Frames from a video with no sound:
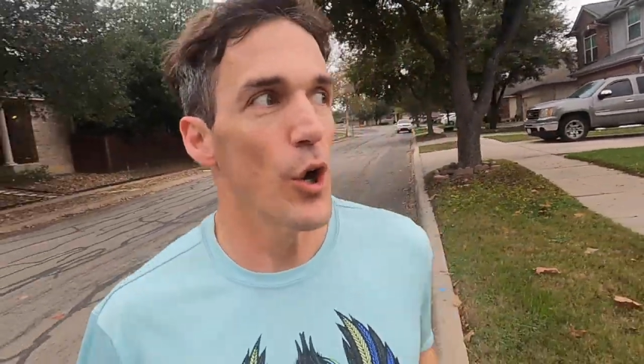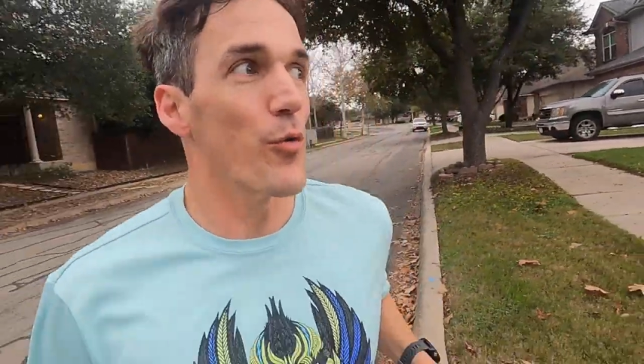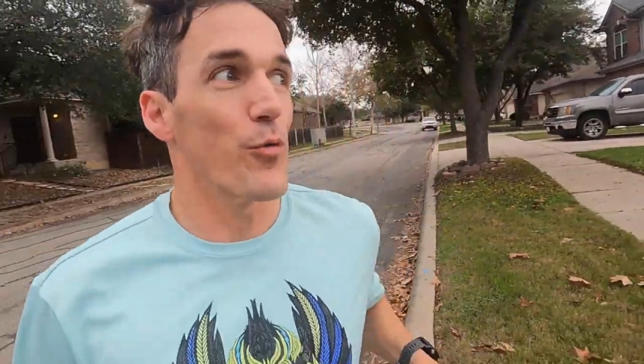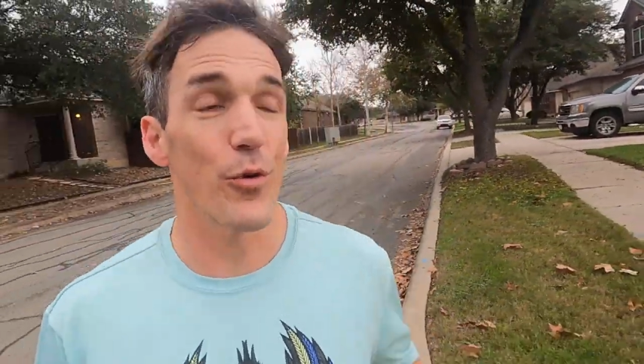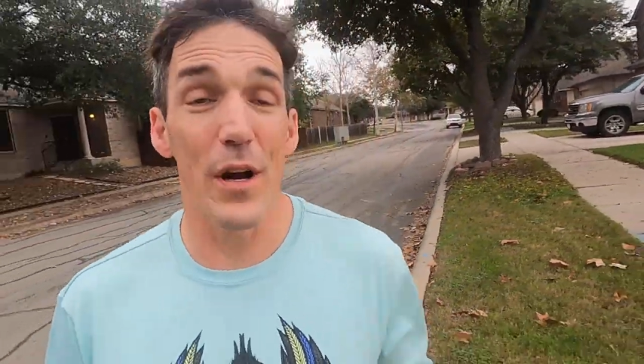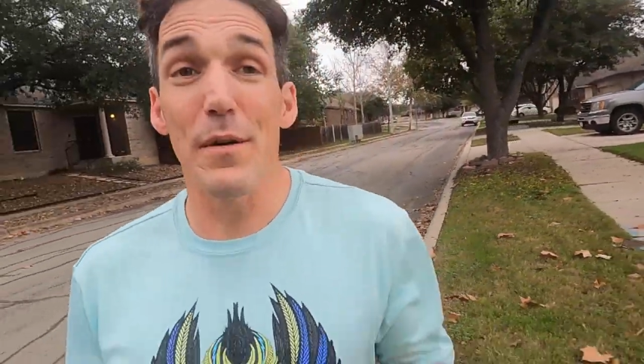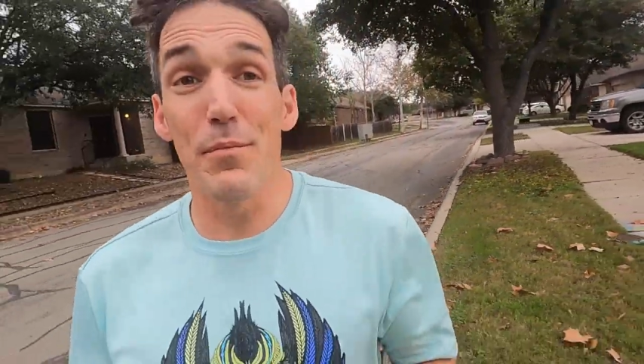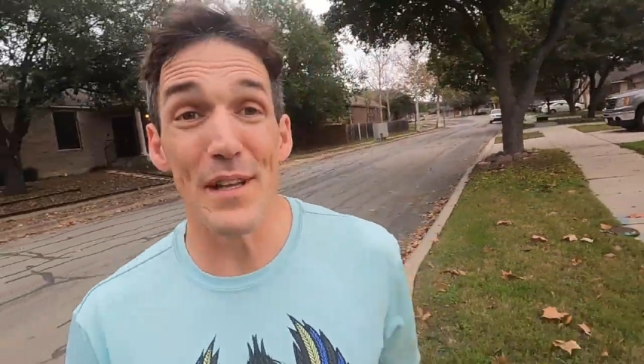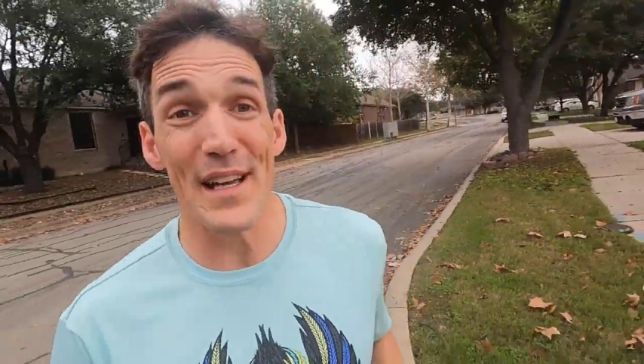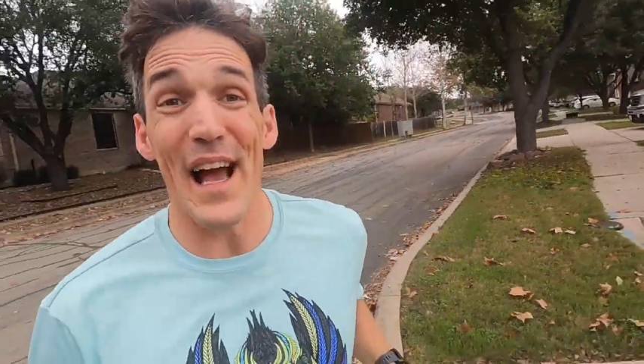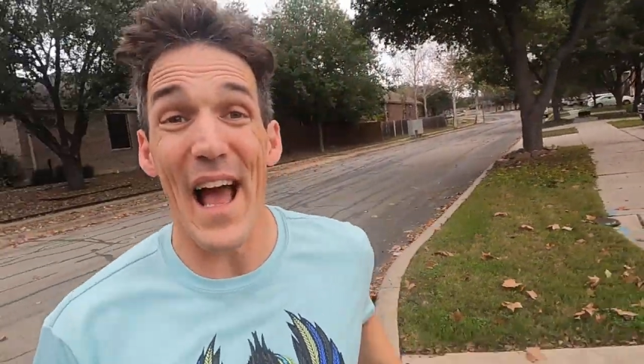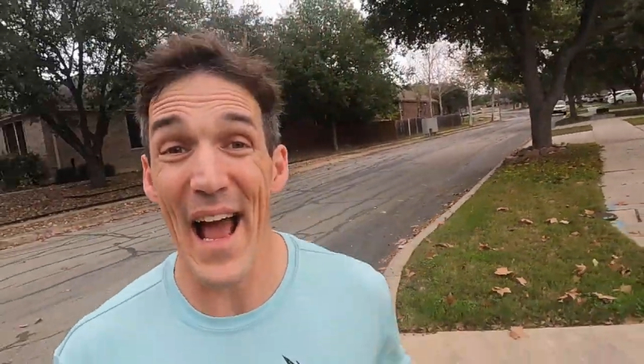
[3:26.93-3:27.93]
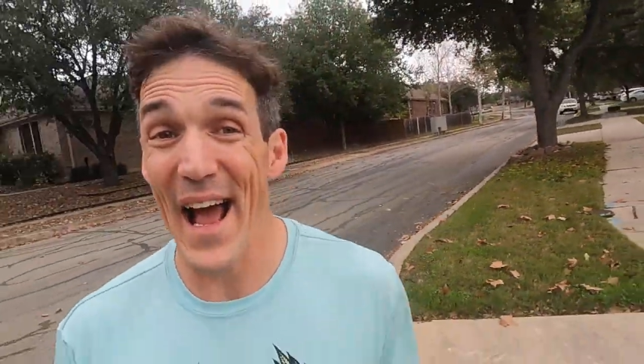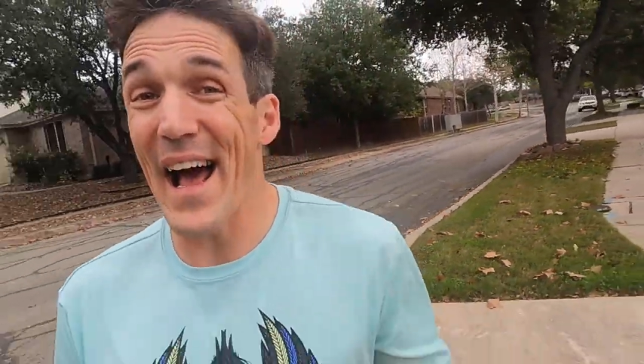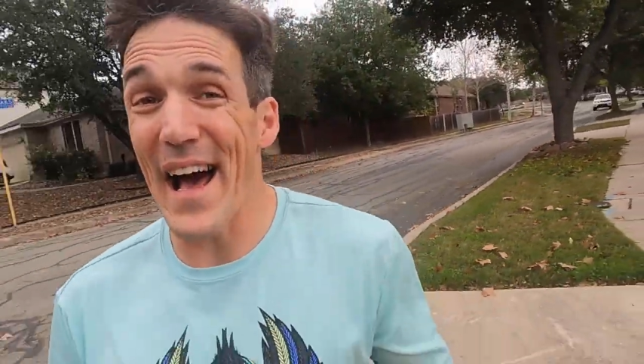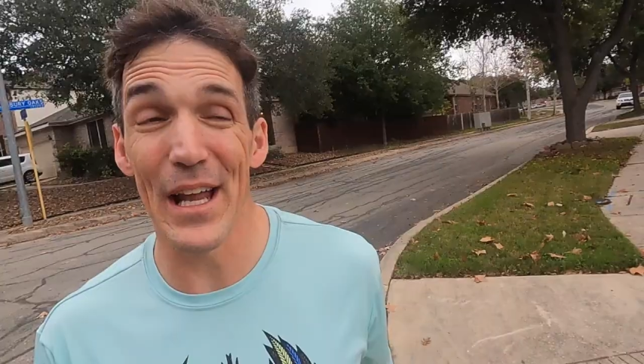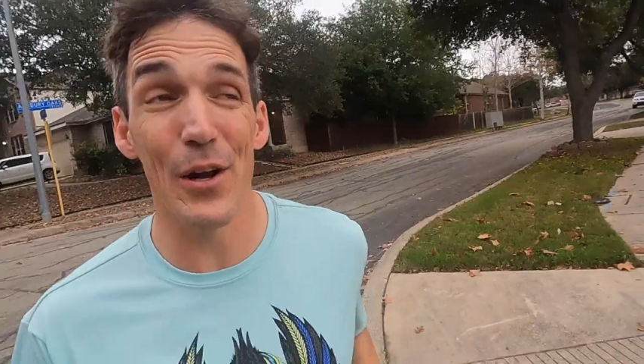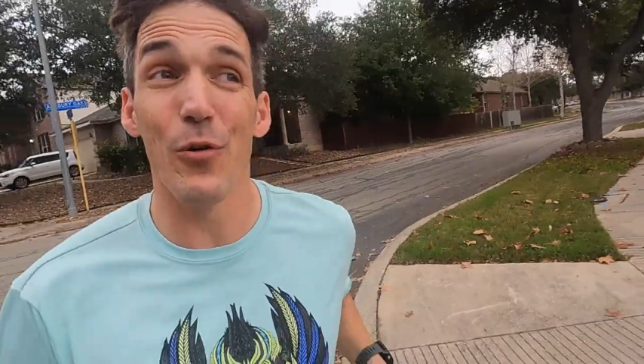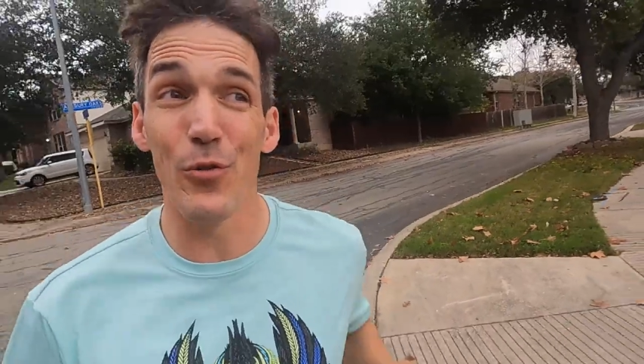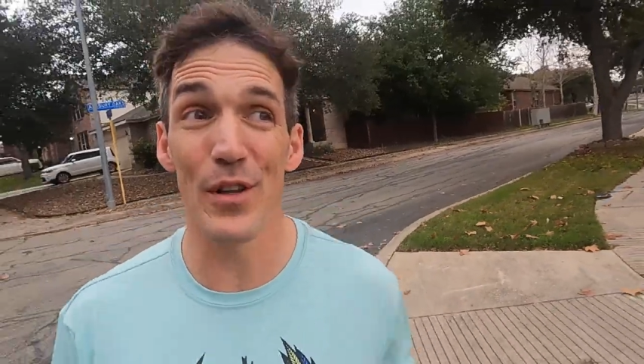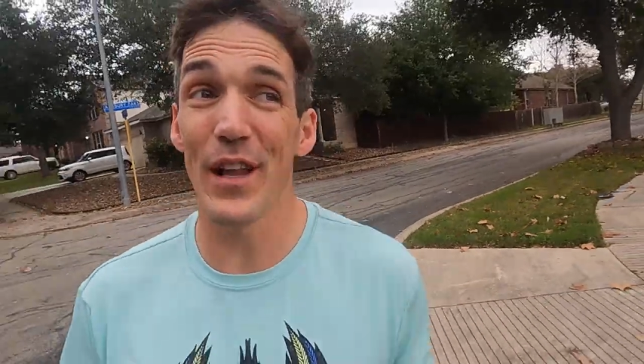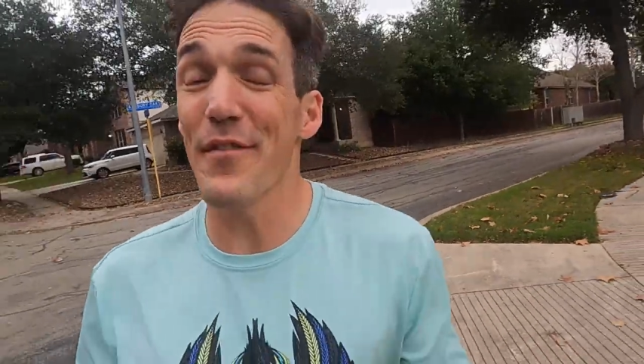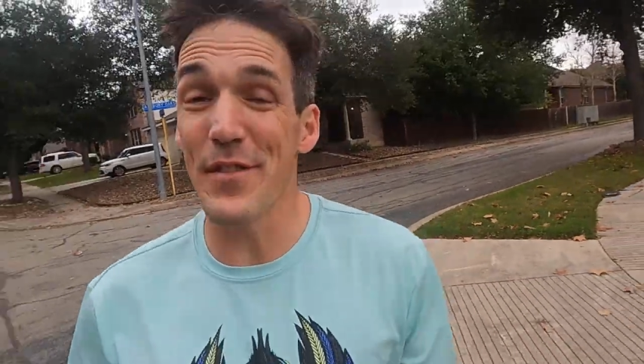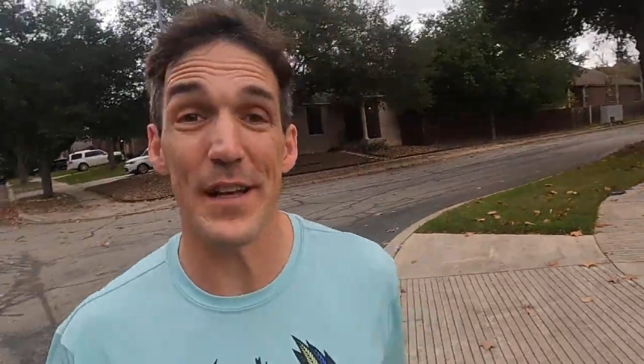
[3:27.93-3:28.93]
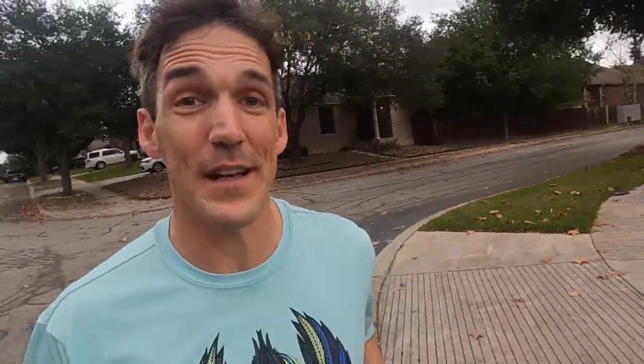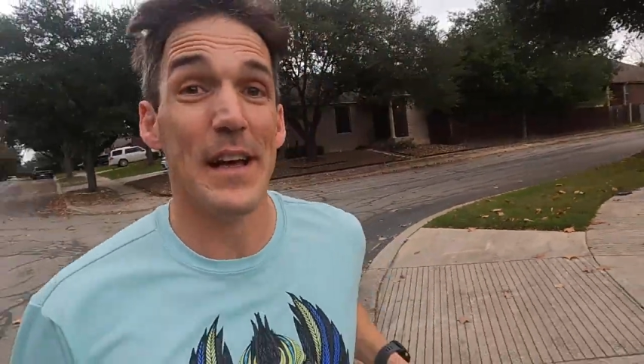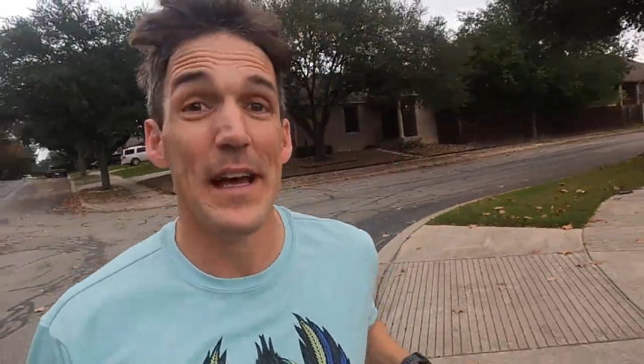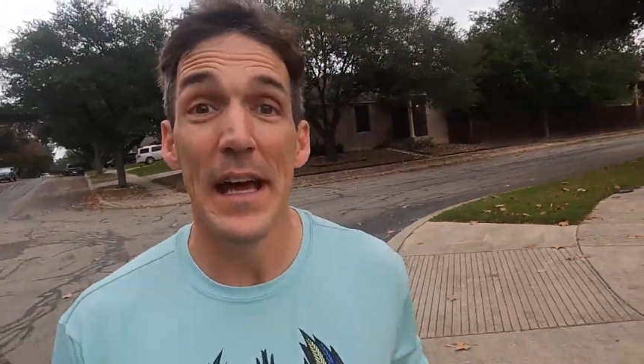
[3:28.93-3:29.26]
Regrettably, I don't love it